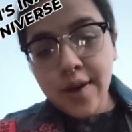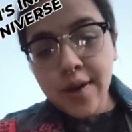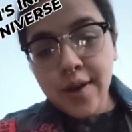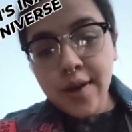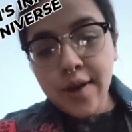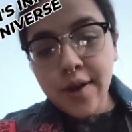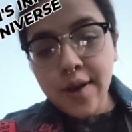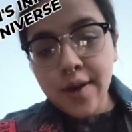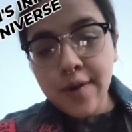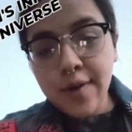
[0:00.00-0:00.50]

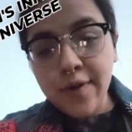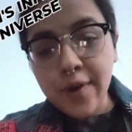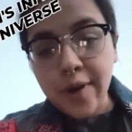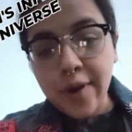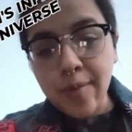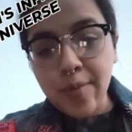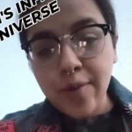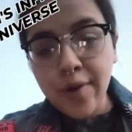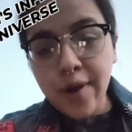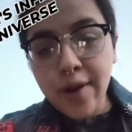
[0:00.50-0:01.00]
very
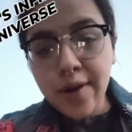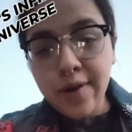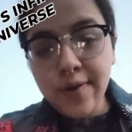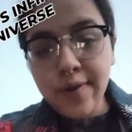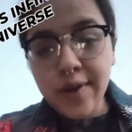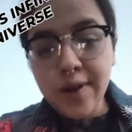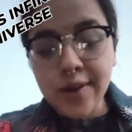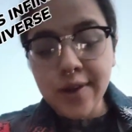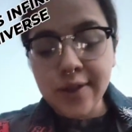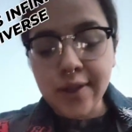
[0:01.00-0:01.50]
proud of it. Here's how
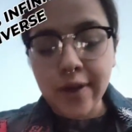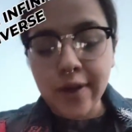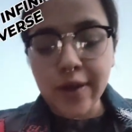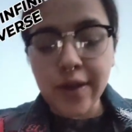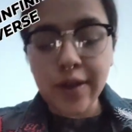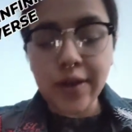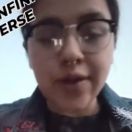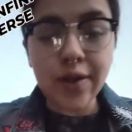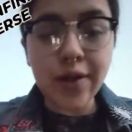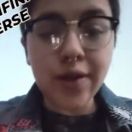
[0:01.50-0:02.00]
it
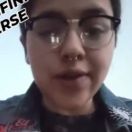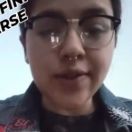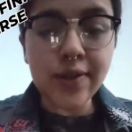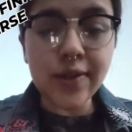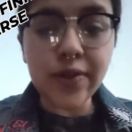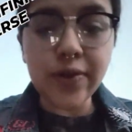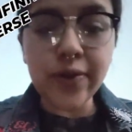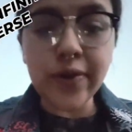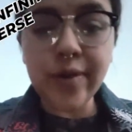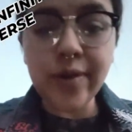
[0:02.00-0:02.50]
looks. It's only
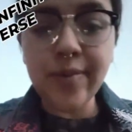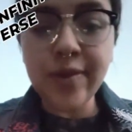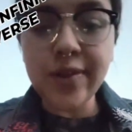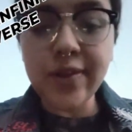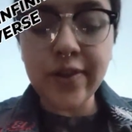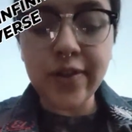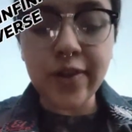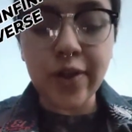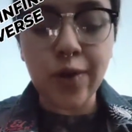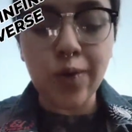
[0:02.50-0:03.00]
missing like
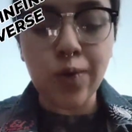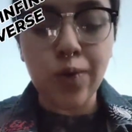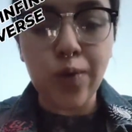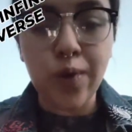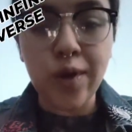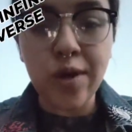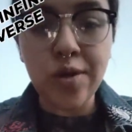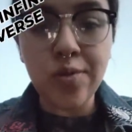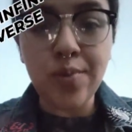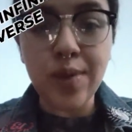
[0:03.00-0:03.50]
one
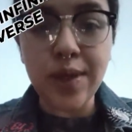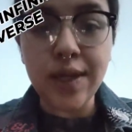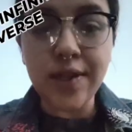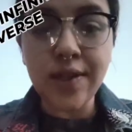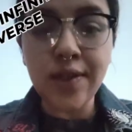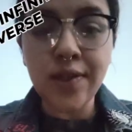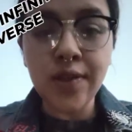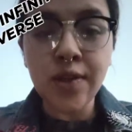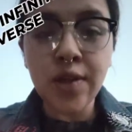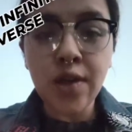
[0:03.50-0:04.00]
piece,
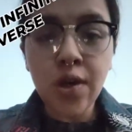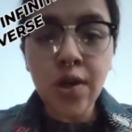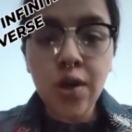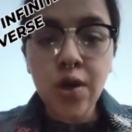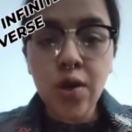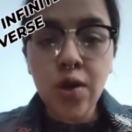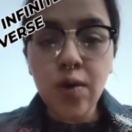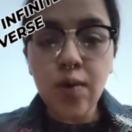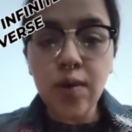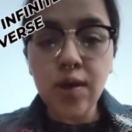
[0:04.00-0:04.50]
which
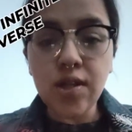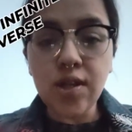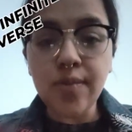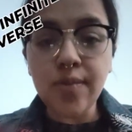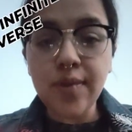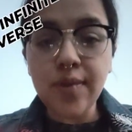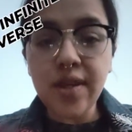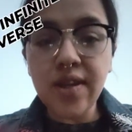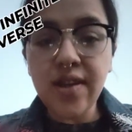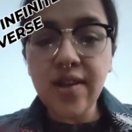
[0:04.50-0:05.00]
I'm thinking
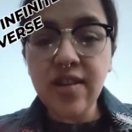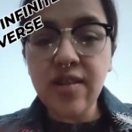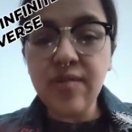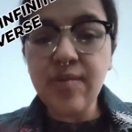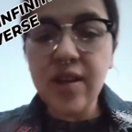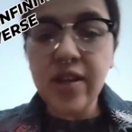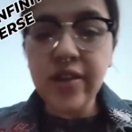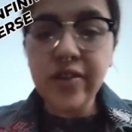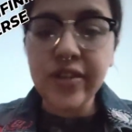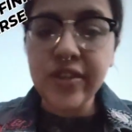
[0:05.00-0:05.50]
about
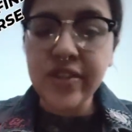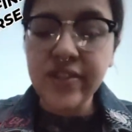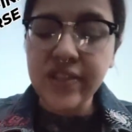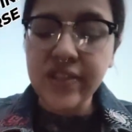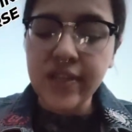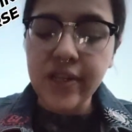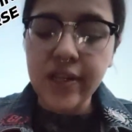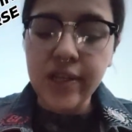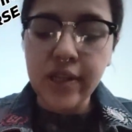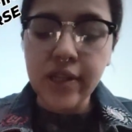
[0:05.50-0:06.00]
just
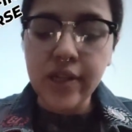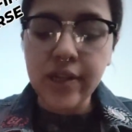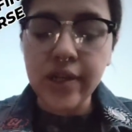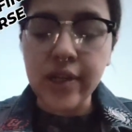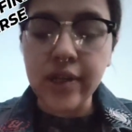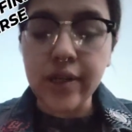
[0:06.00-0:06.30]
getting a